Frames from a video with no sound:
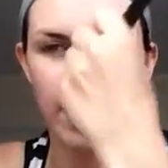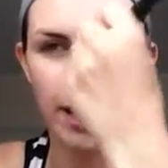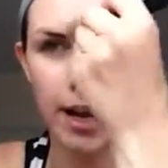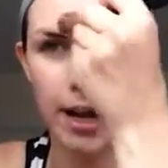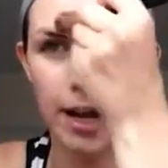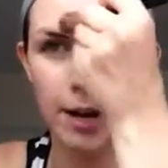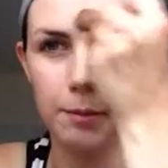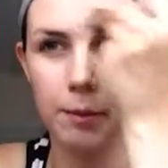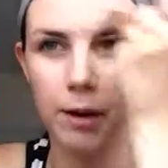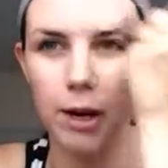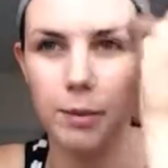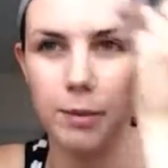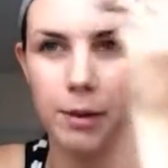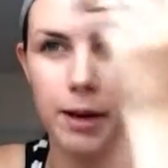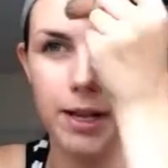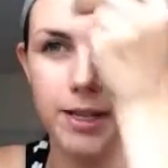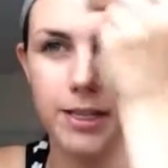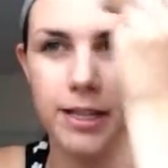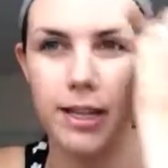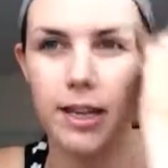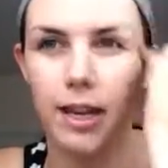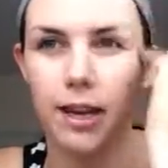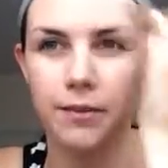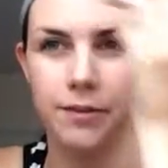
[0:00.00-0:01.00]
I
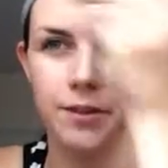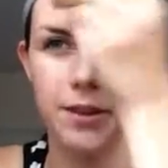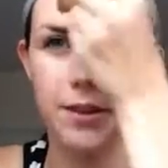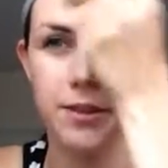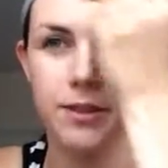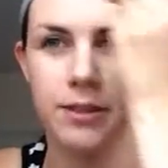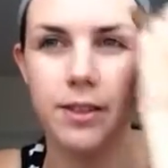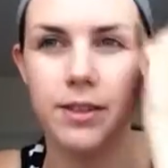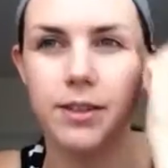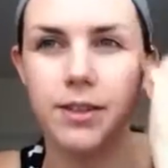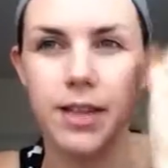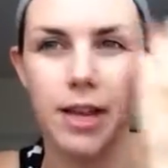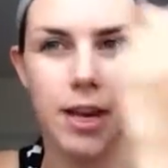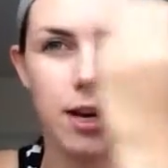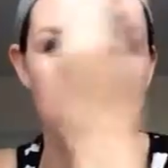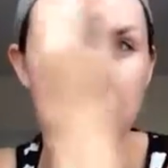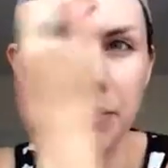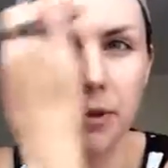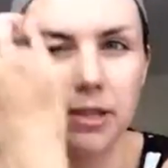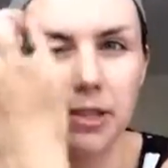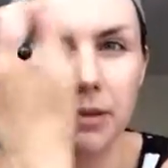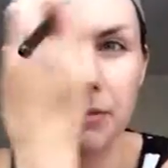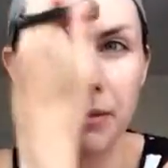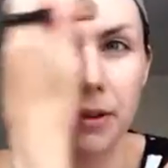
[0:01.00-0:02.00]
personally love using the serum
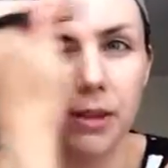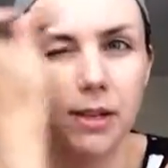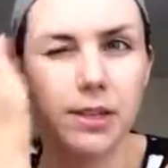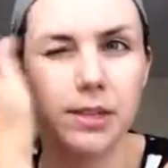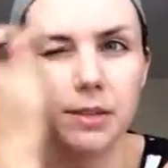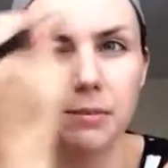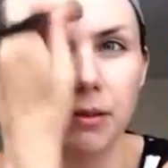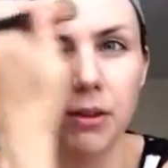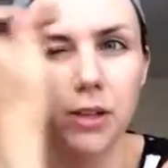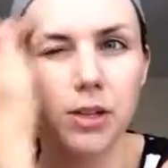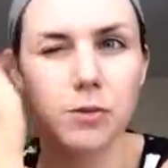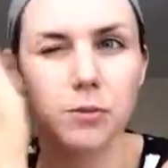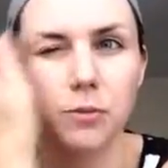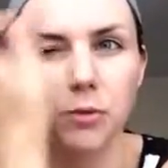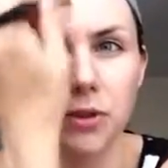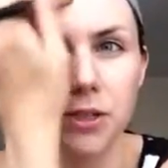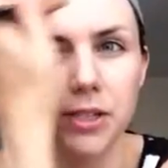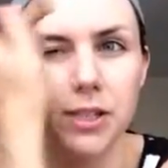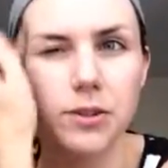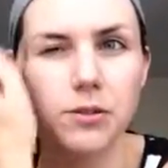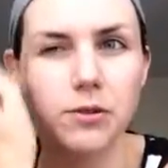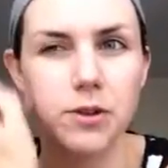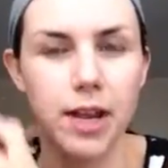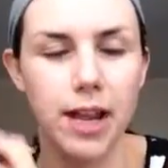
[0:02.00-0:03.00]
because it makes a much more
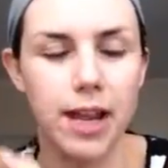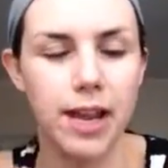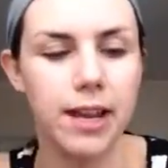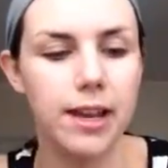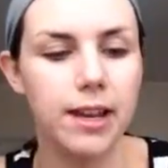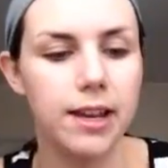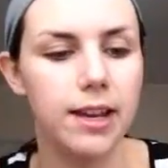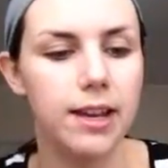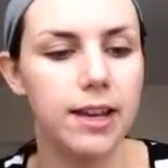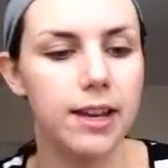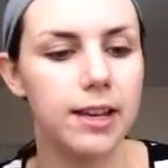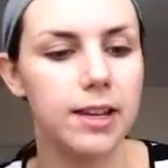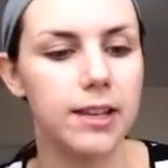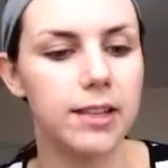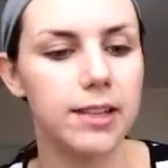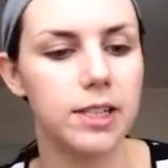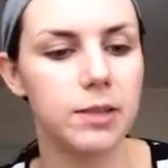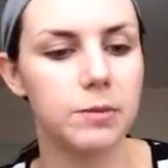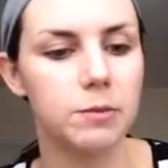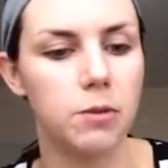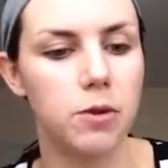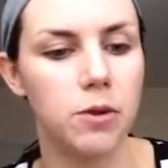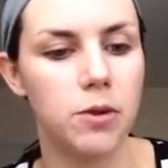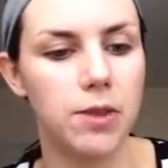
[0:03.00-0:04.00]
silky,
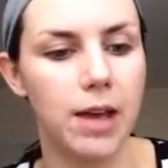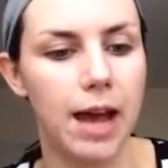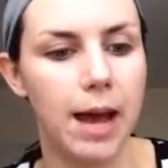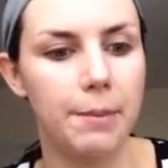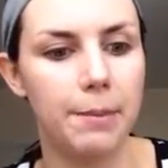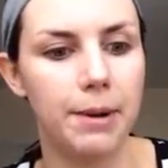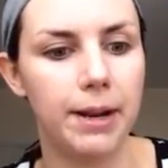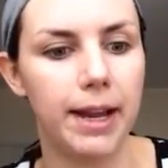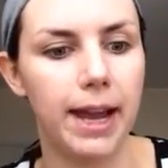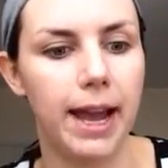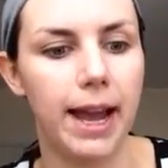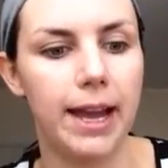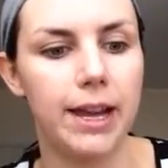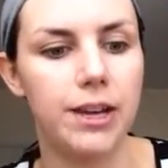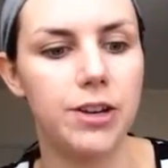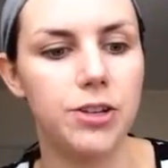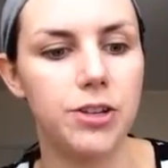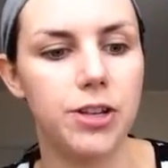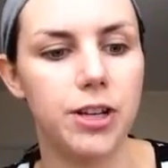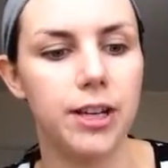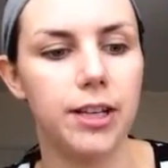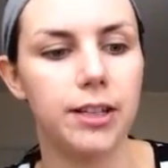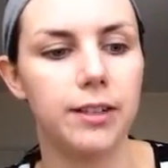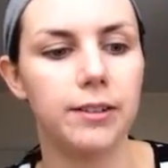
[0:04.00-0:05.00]
smooth
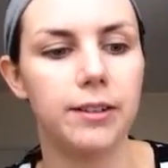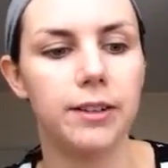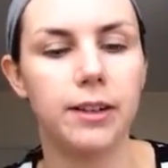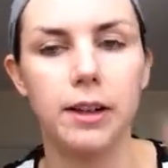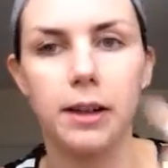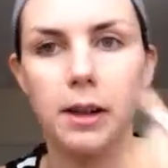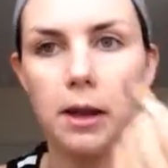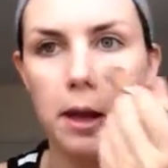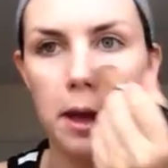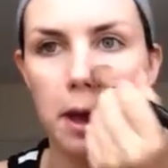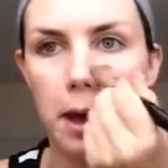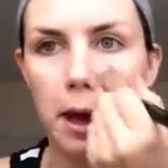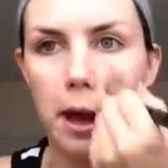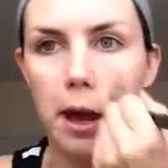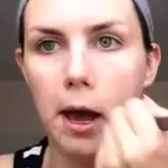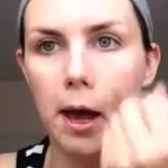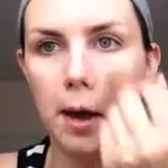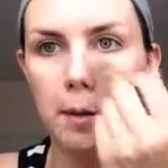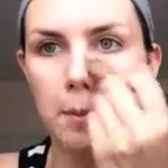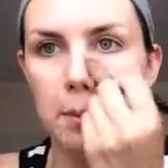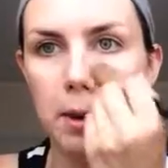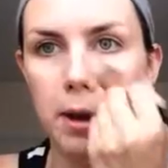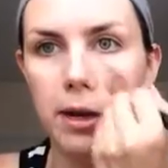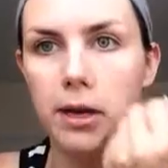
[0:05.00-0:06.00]
application,
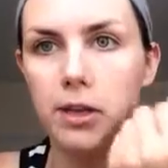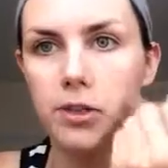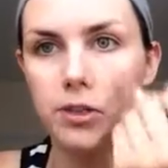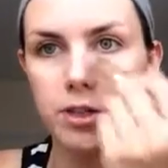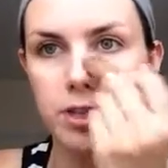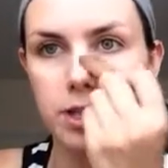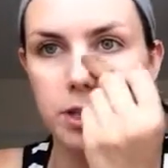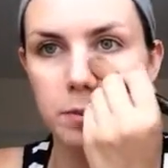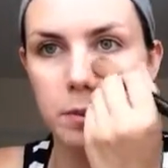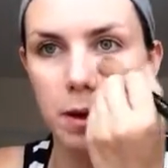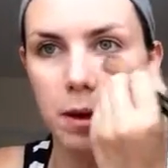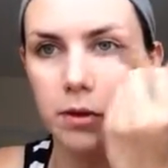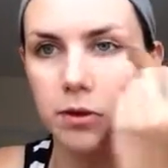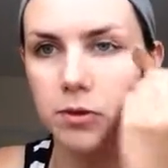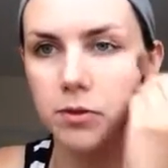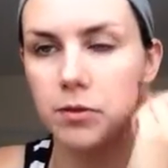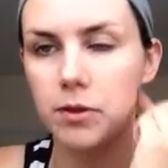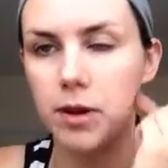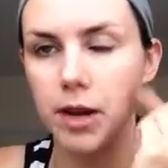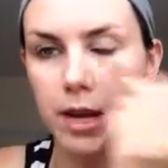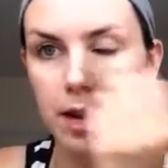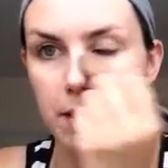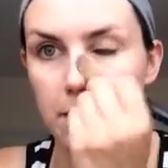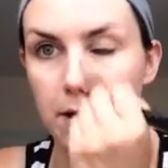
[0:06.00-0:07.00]
and it just smells
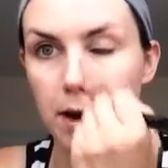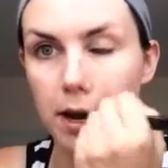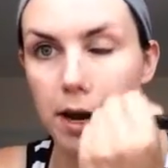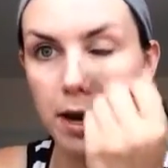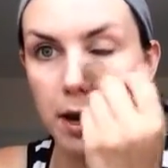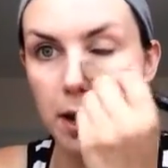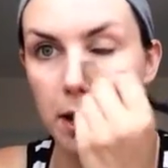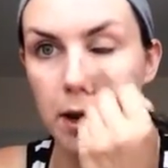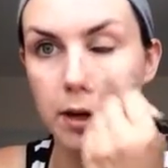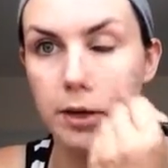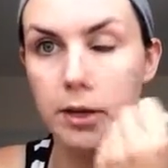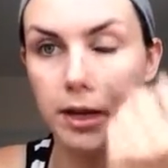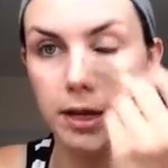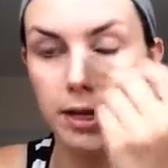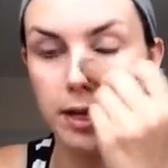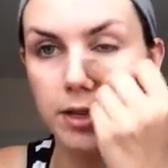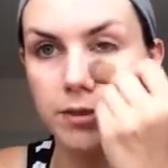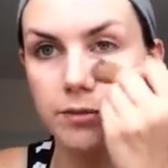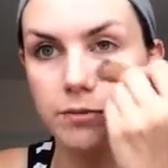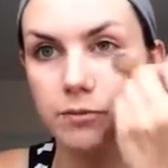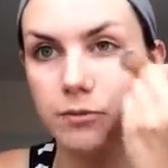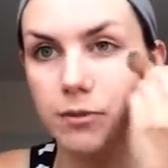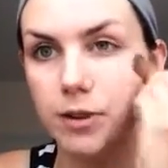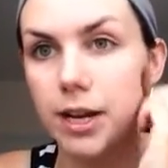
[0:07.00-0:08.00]
really, really good, and
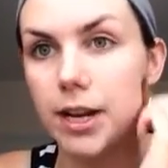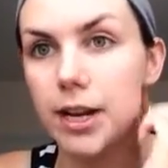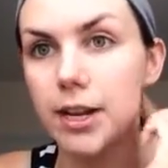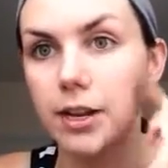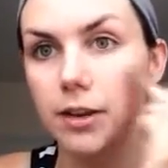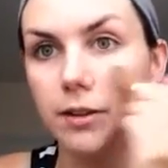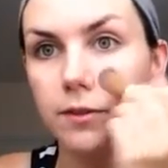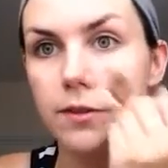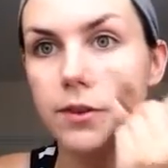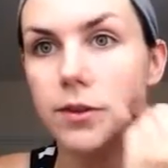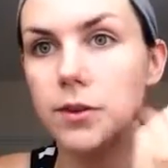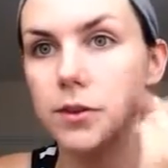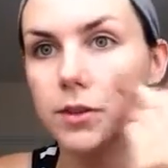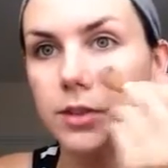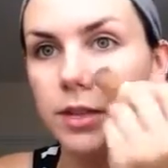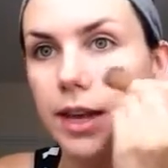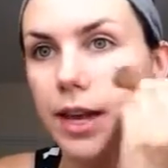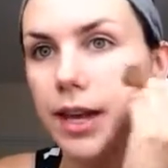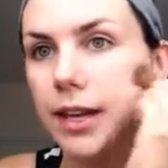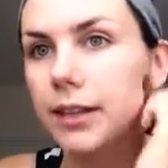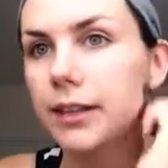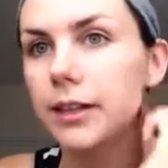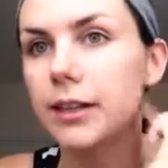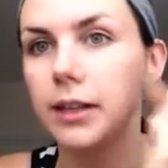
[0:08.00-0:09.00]
it's really good for your
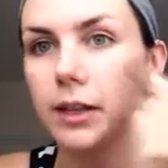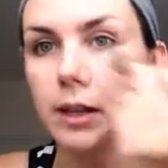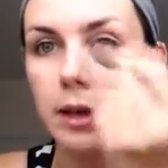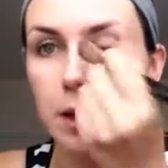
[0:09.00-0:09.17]
skin.